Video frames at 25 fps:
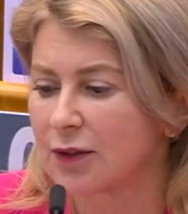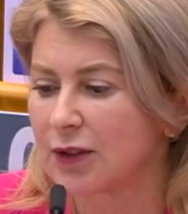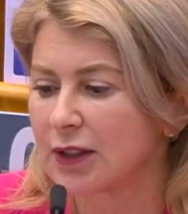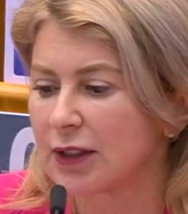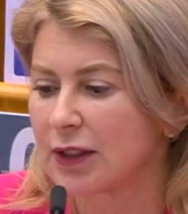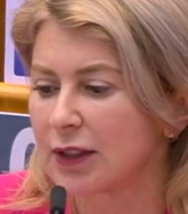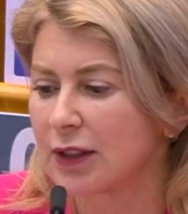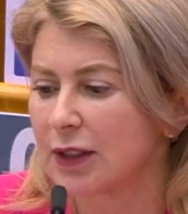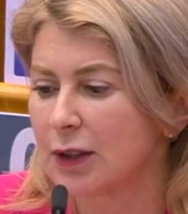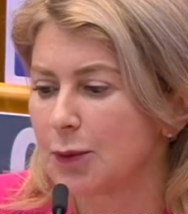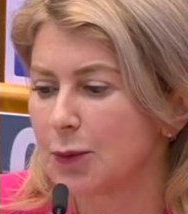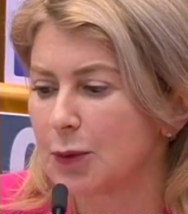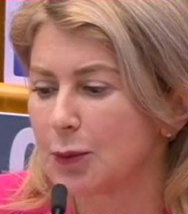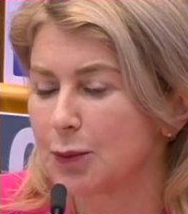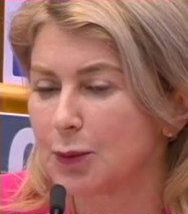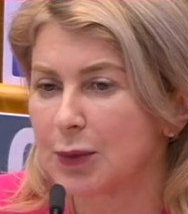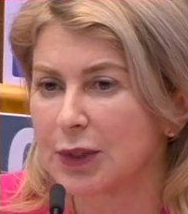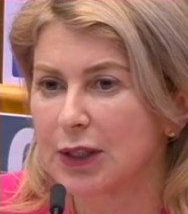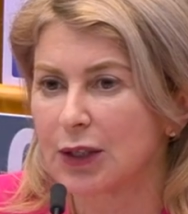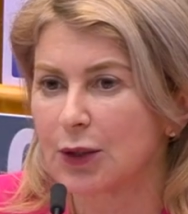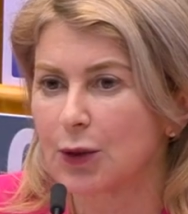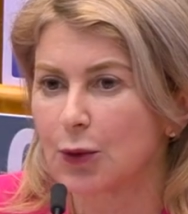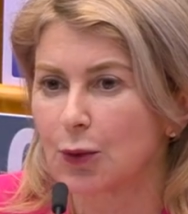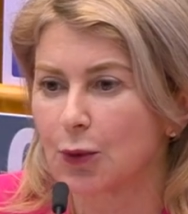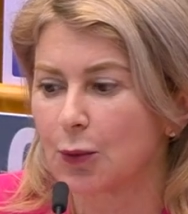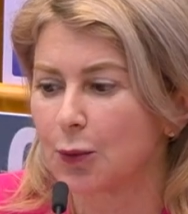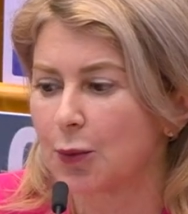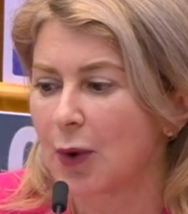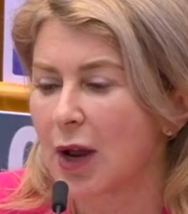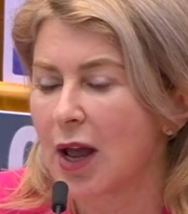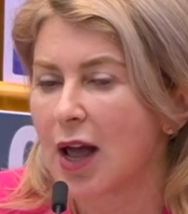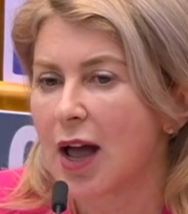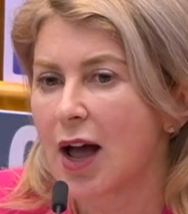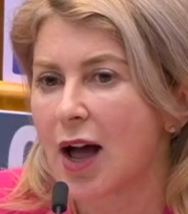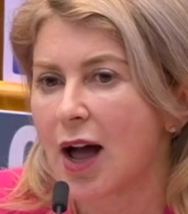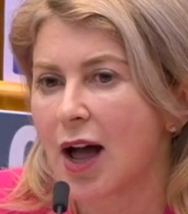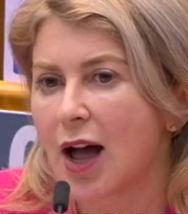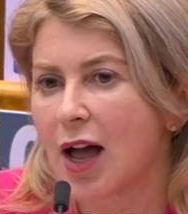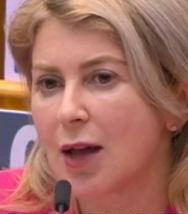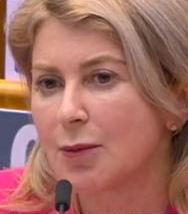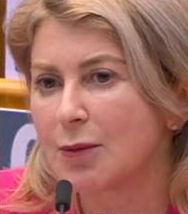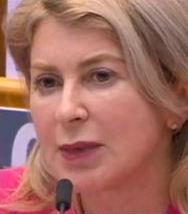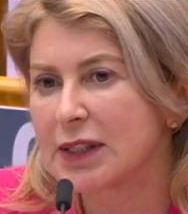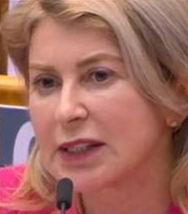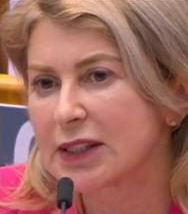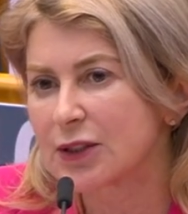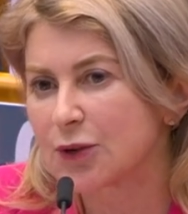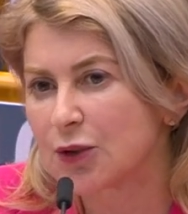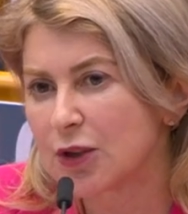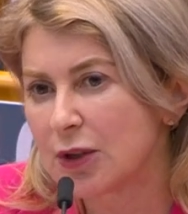of the EPP Group, I'm
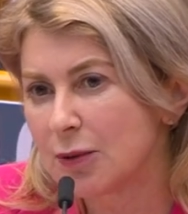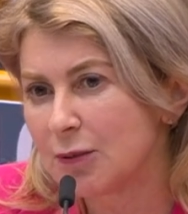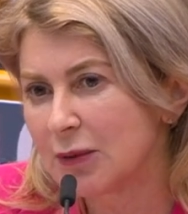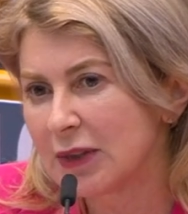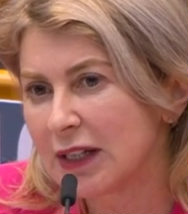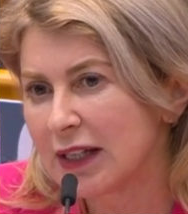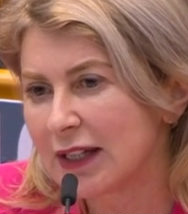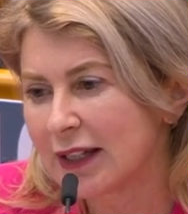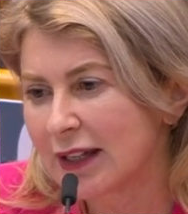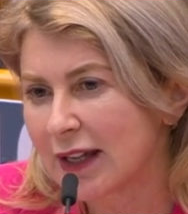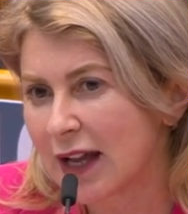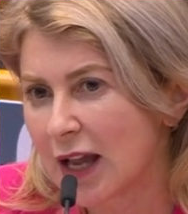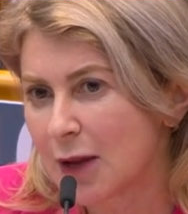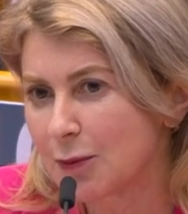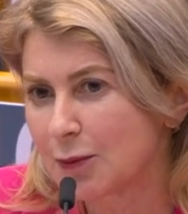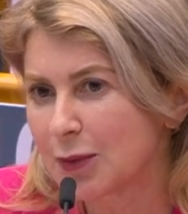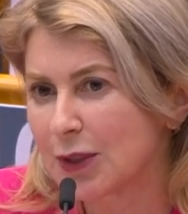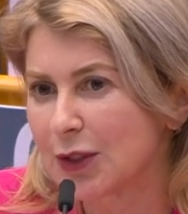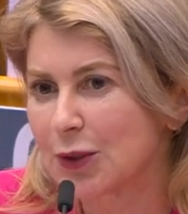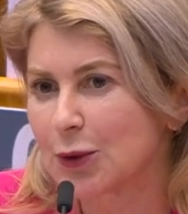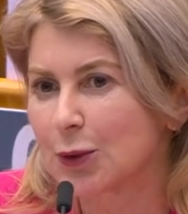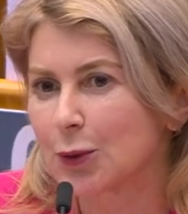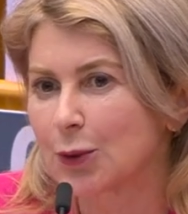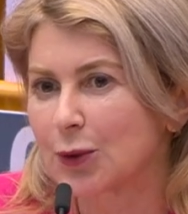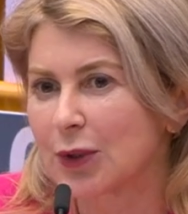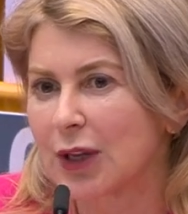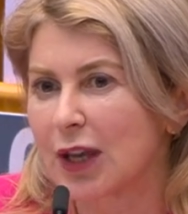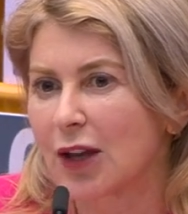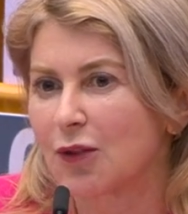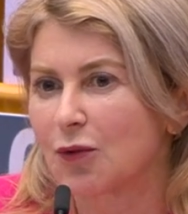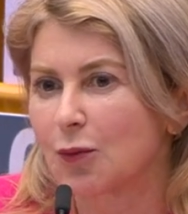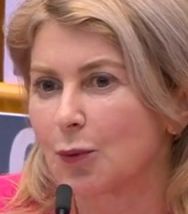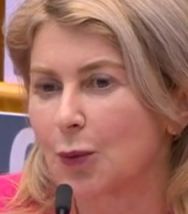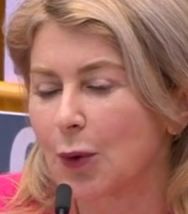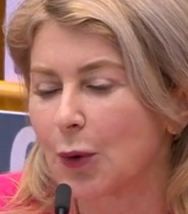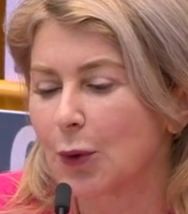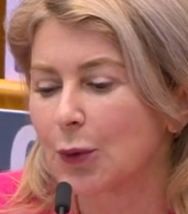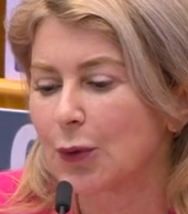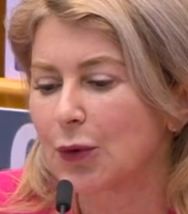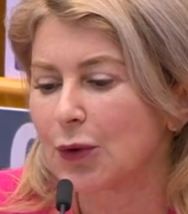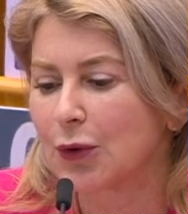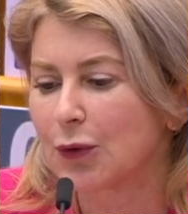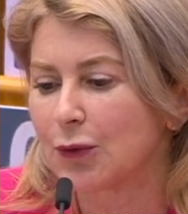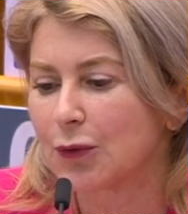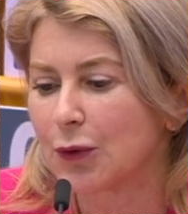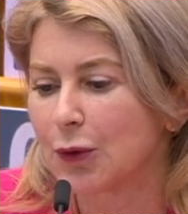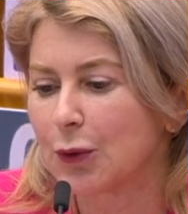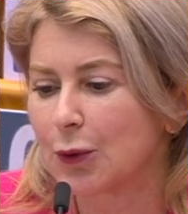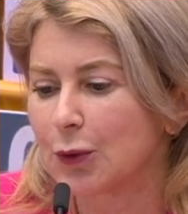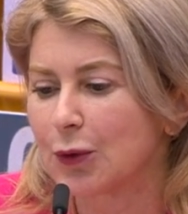extremely happy to have both
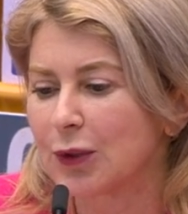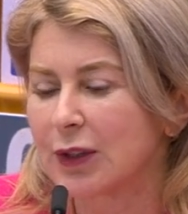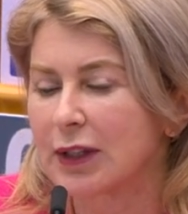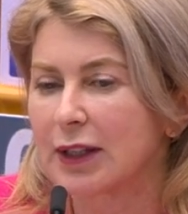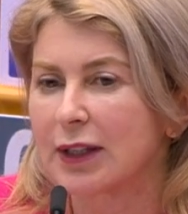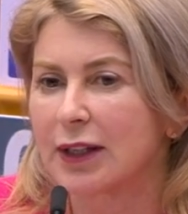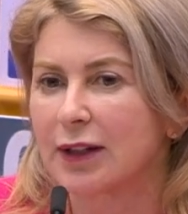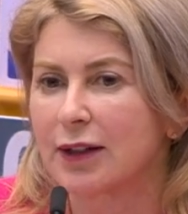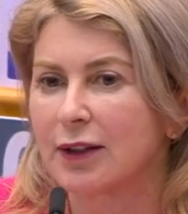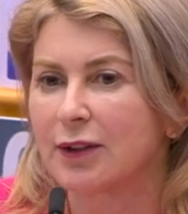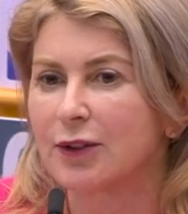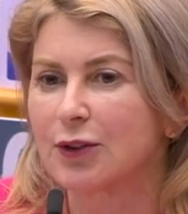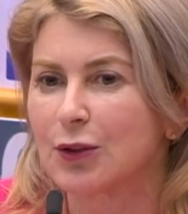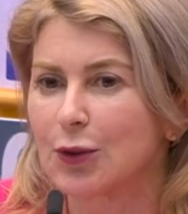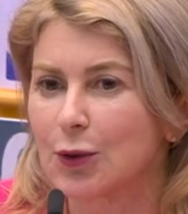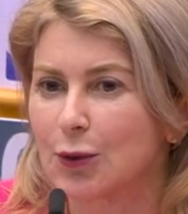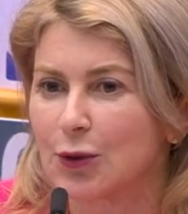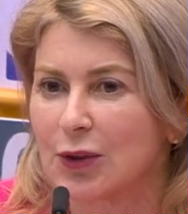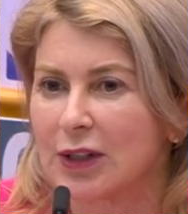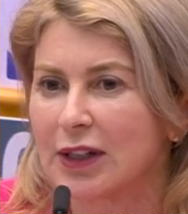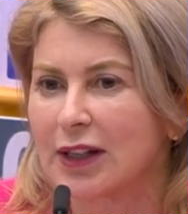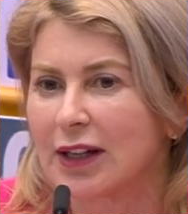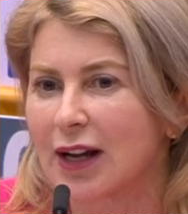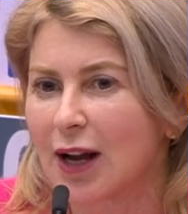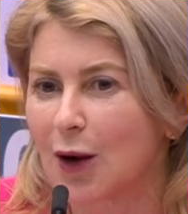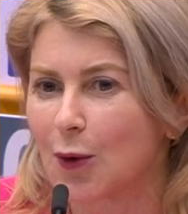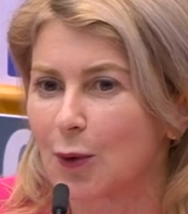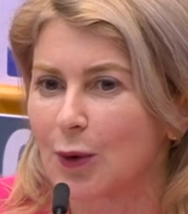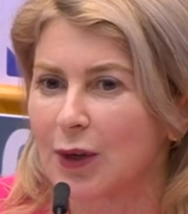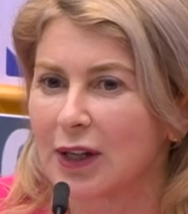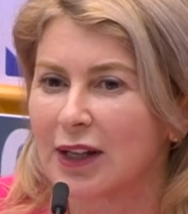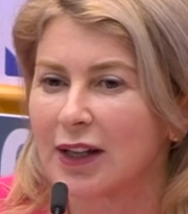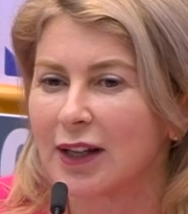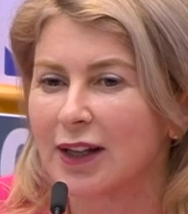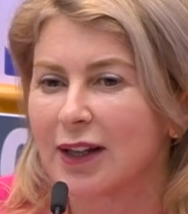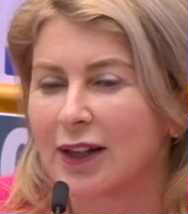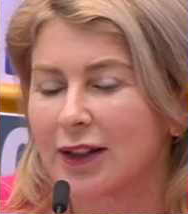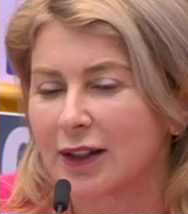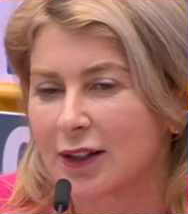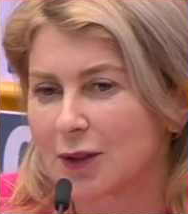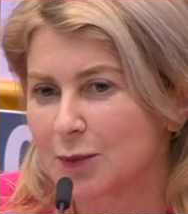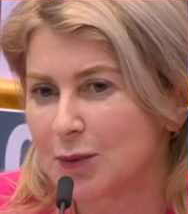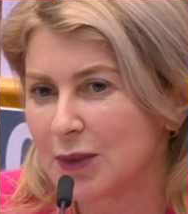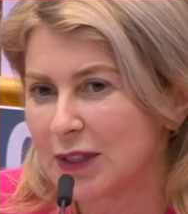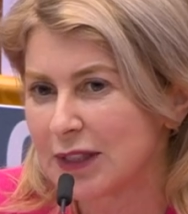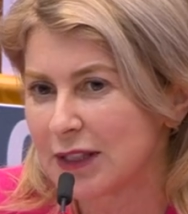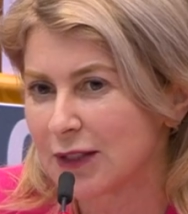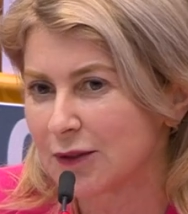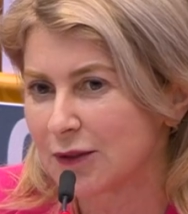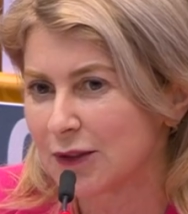of you here during our
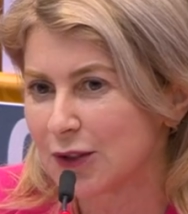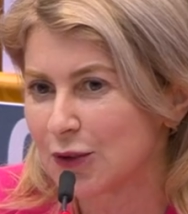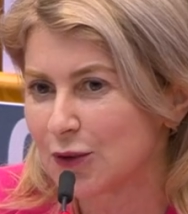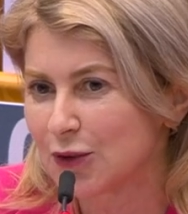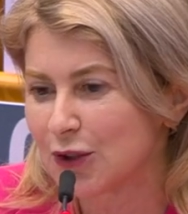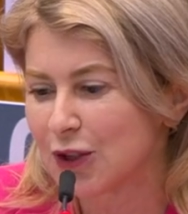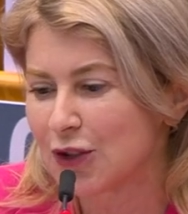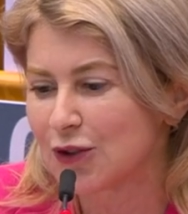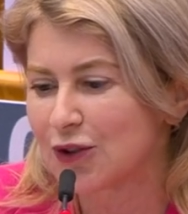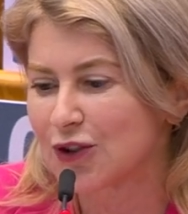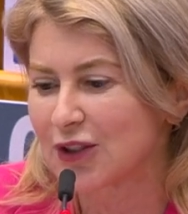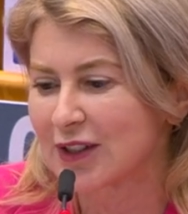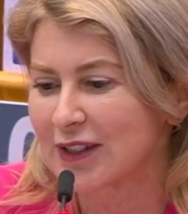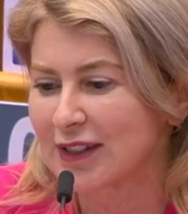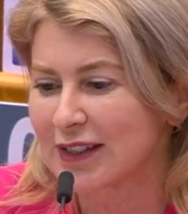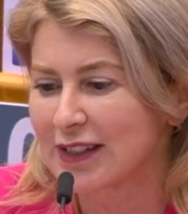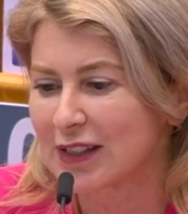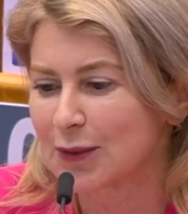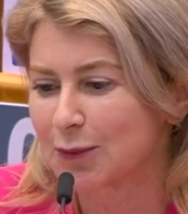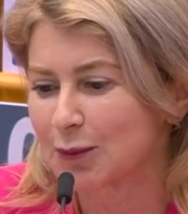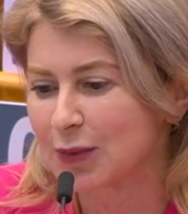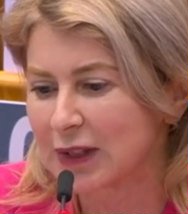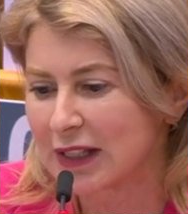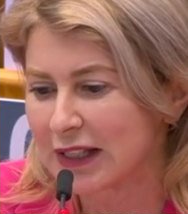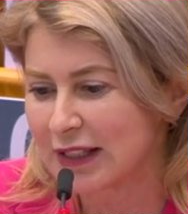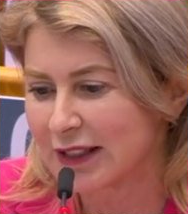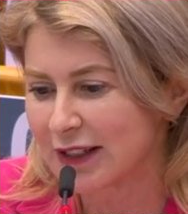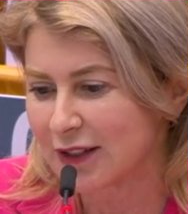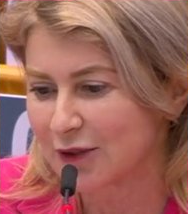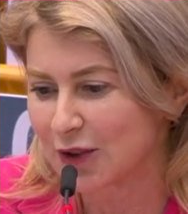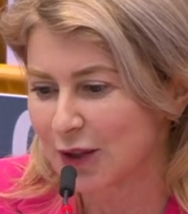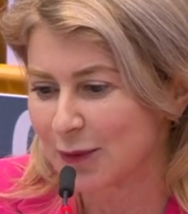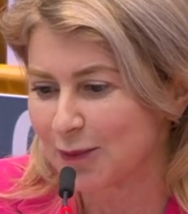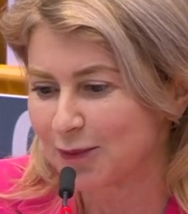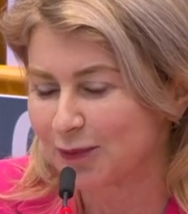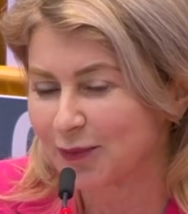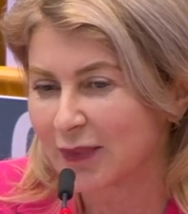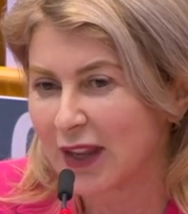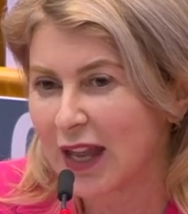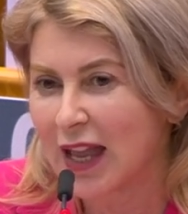Committee of the Regions plenary.